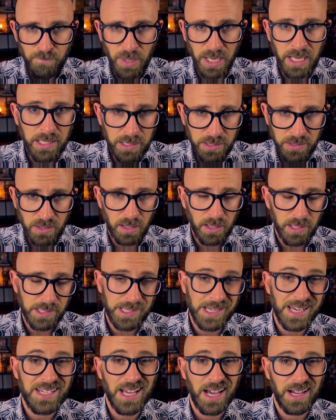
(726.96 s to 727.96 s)
billion
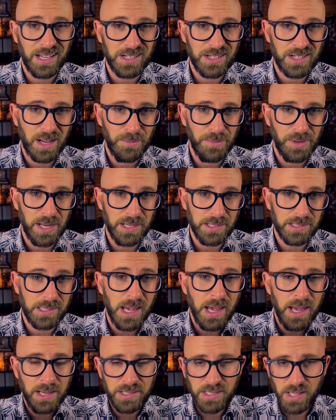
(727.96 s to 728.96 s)
to Turkish companies.
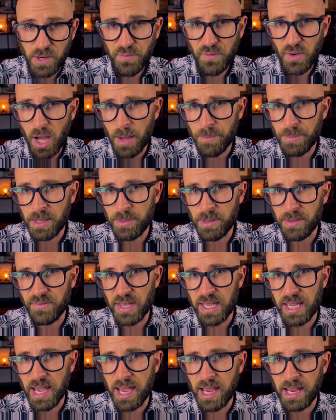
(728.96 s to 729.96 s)
So far,
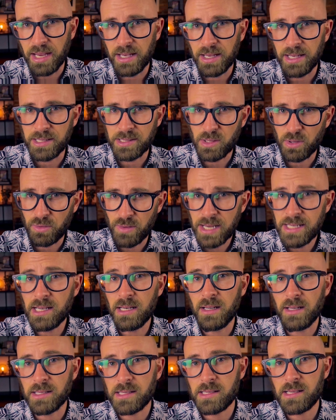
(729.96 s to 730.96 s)
BBVA has already
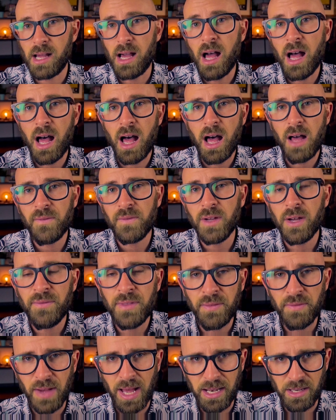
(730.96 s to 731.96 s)
lost half of
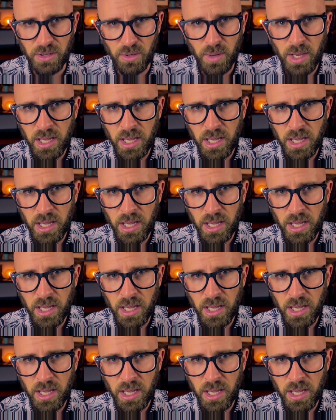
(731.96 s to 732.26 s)
the value